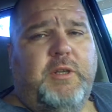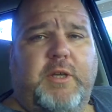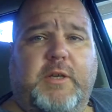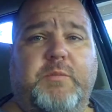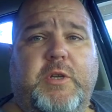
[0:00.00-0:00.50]

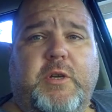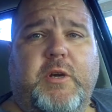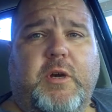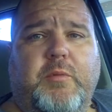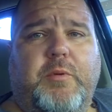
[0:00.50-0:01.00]
kick him to the
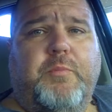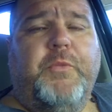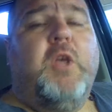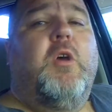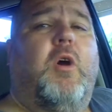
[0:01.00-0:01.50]
curb.
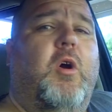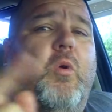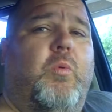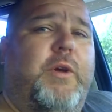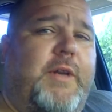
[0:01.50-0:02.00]
Oh,
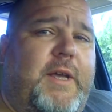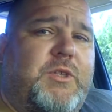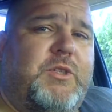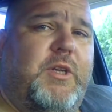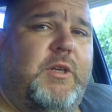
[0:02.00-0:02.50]
one
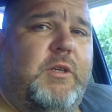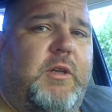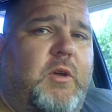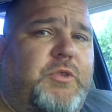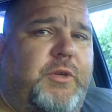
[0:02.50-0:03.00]
last thing in
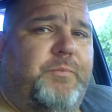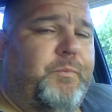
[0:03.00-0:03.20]
closing.